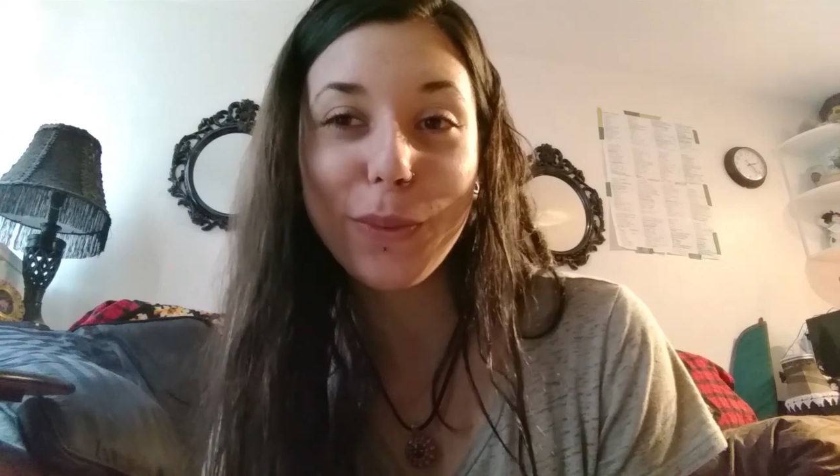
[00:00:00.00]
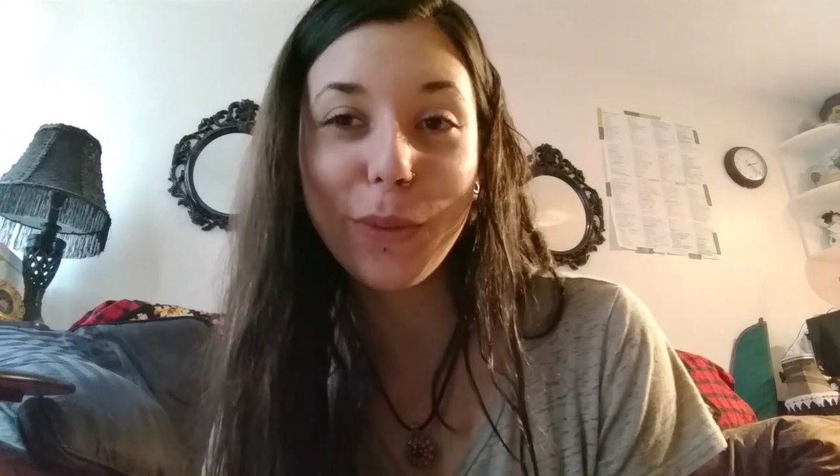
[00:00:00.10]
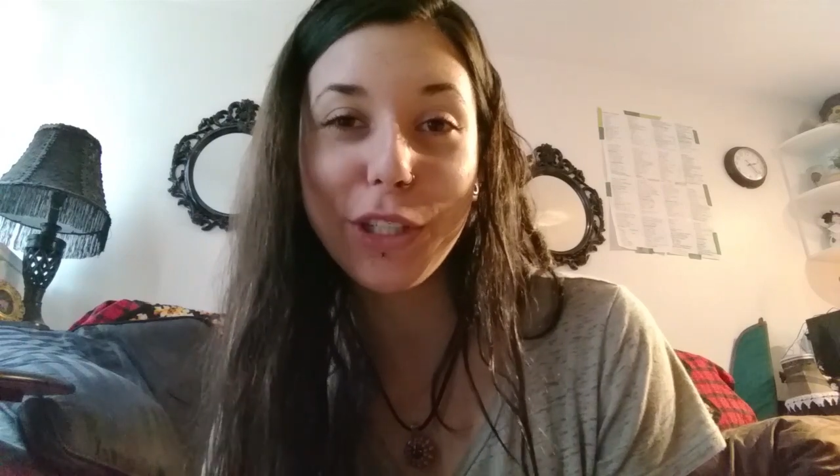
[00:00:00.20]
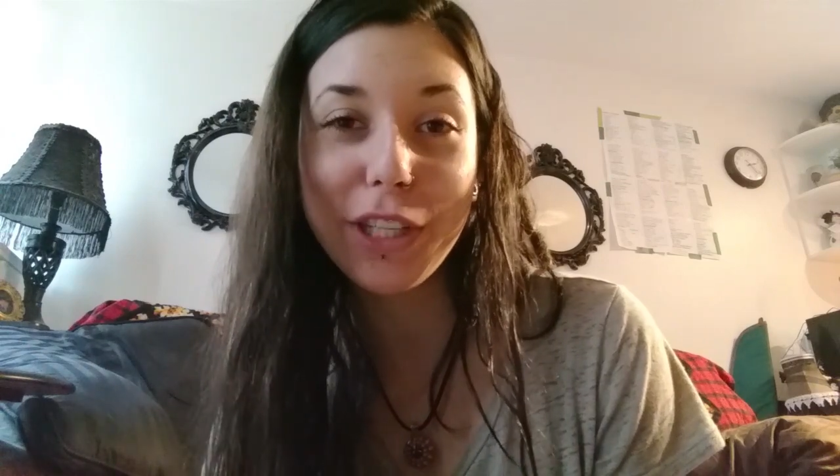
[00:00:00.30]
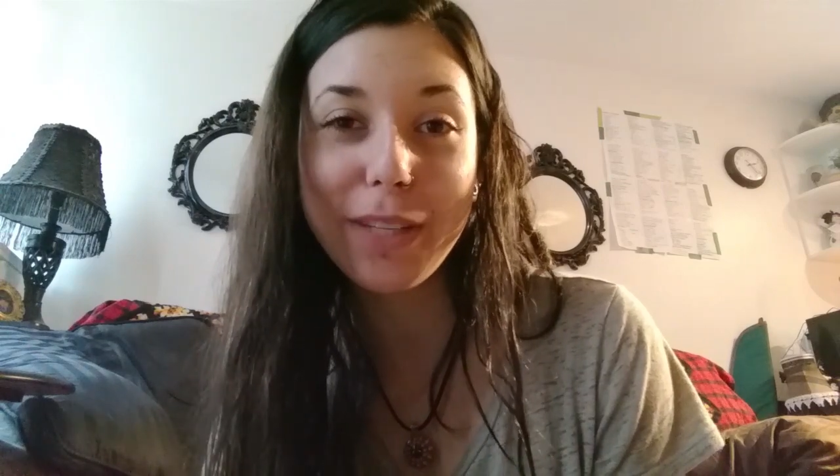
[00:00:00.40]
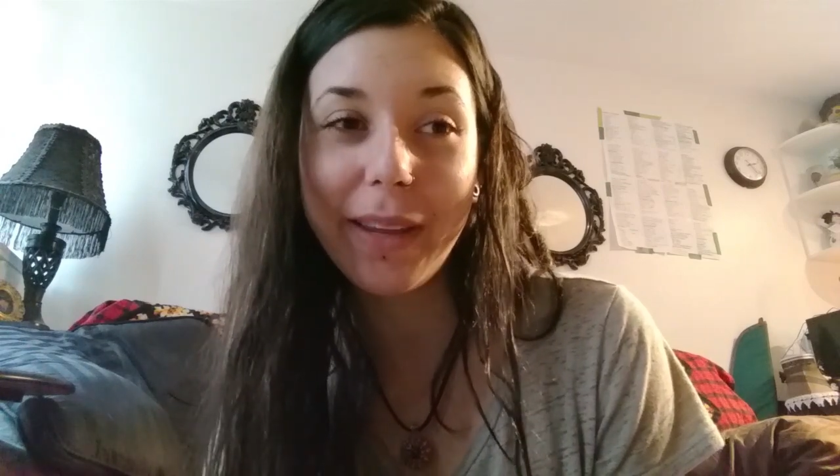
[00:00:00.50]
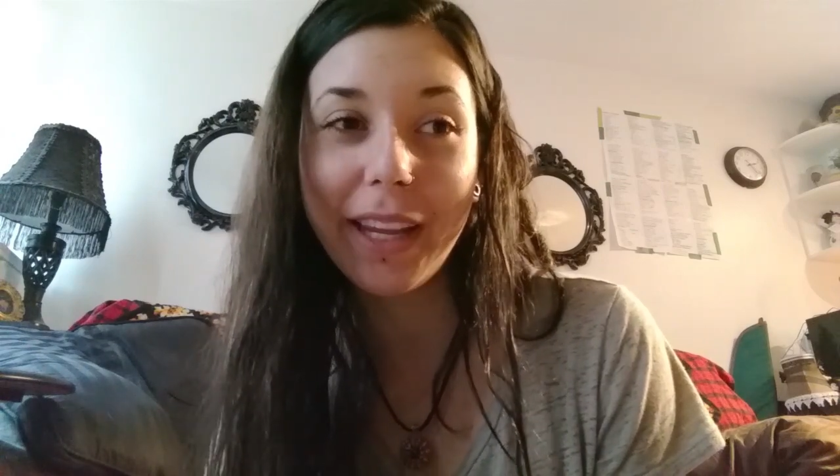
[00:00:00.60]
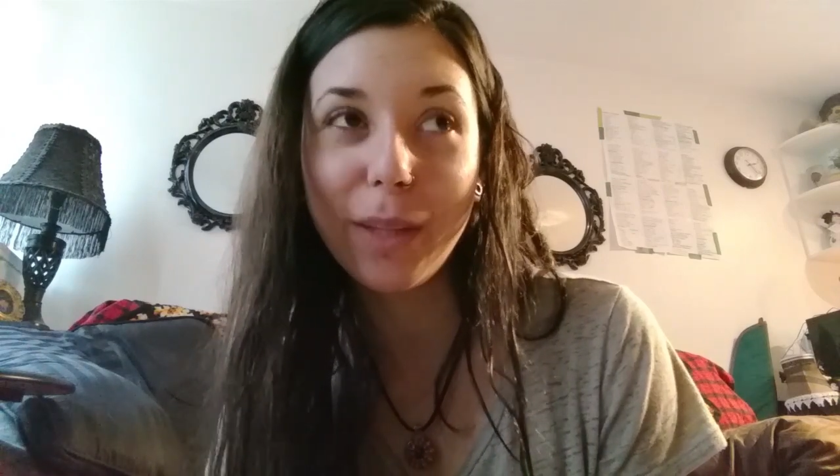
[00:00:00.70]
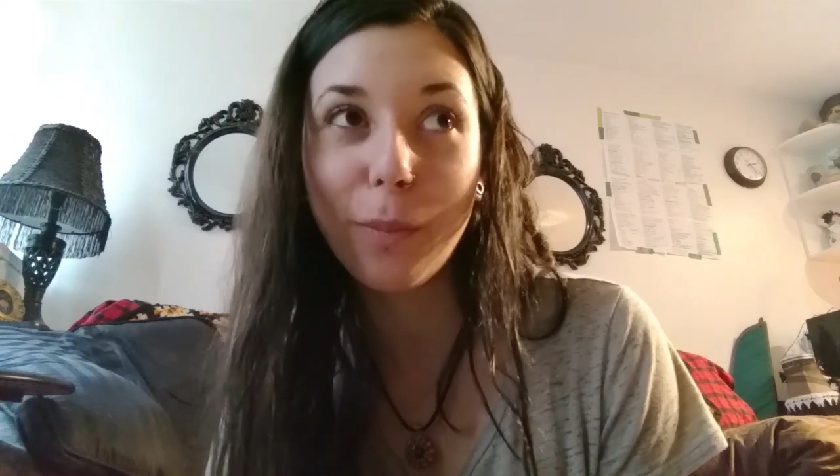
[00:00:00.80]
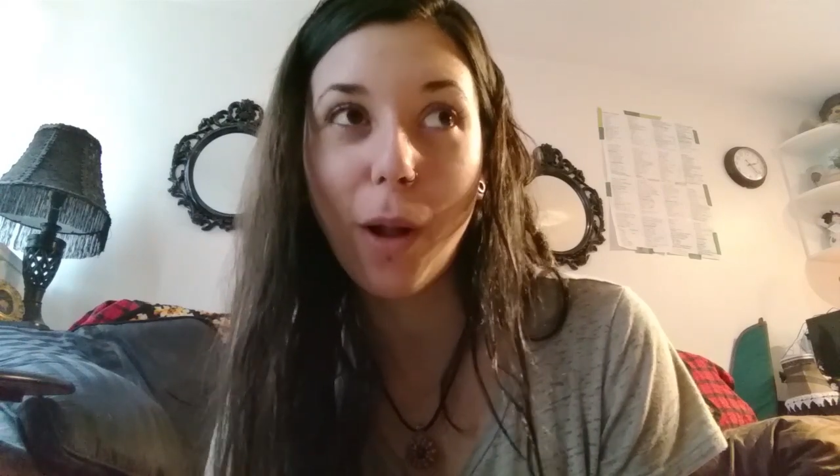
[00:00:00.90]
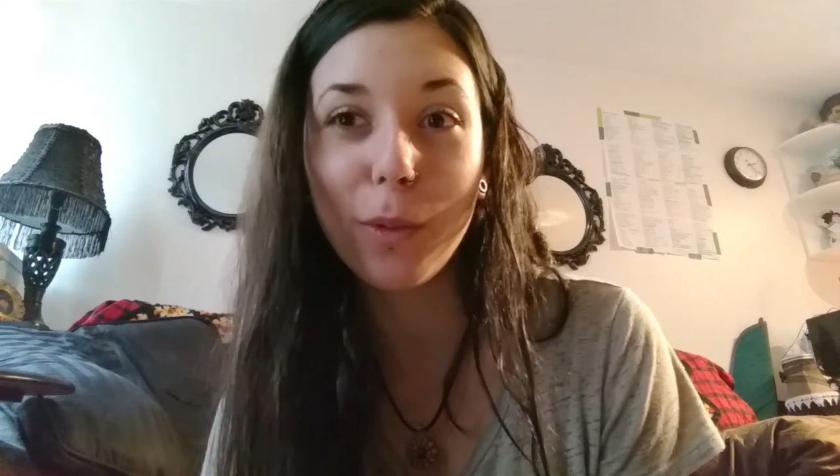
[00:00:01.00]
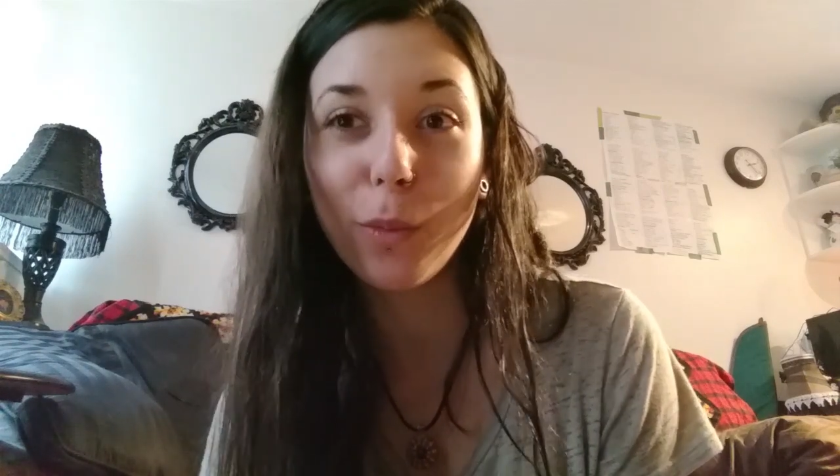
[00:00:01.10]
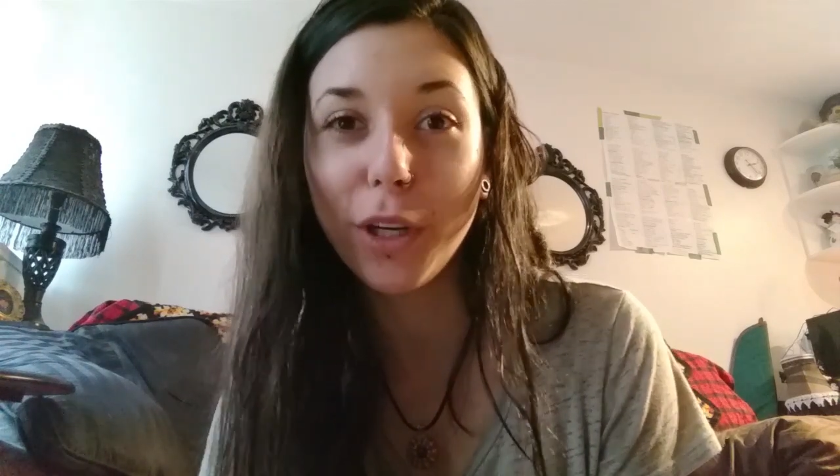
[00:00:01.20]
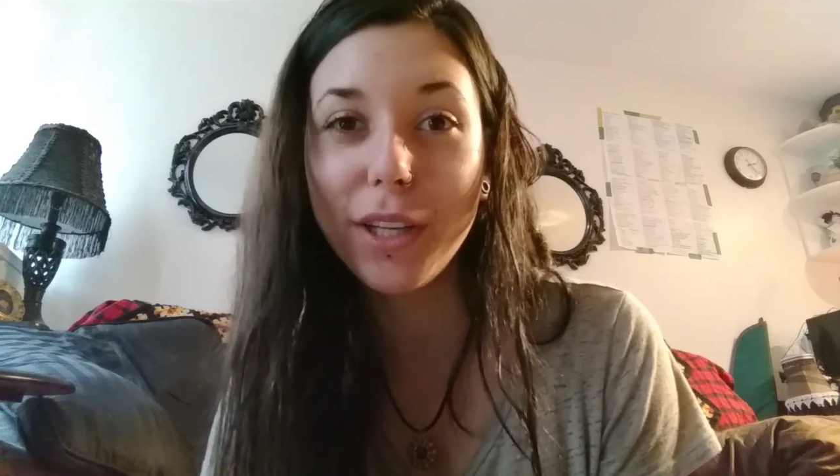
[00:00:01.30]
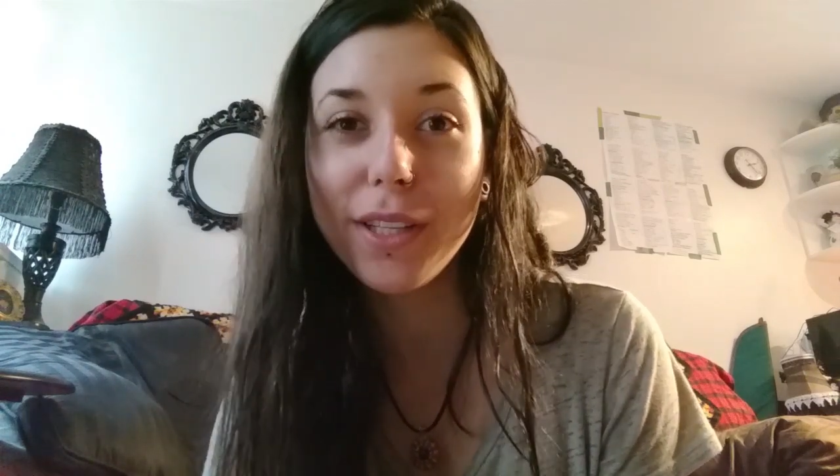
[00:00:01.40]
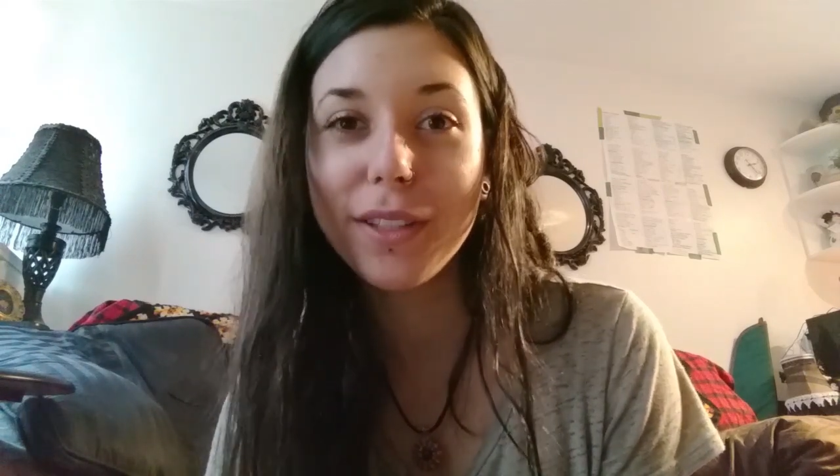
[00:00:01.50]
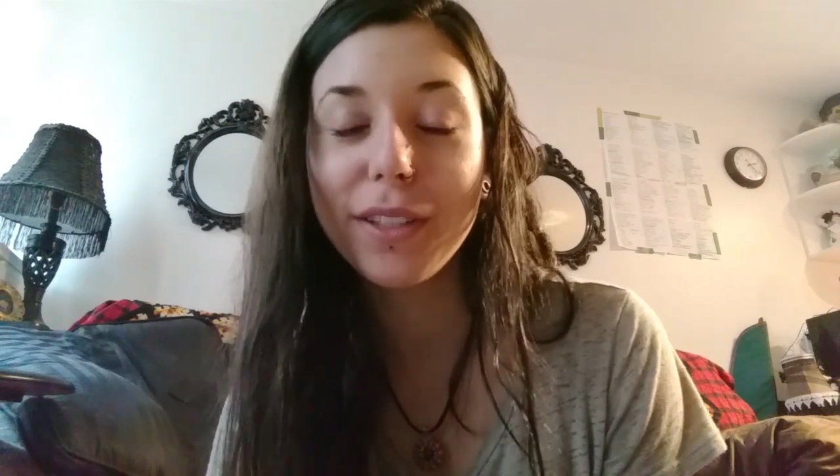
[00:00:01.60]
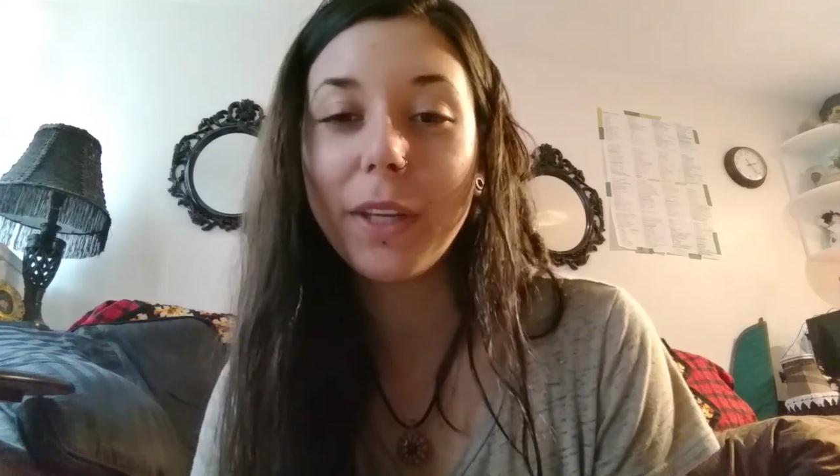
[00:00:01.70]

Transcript: were just making the problem worse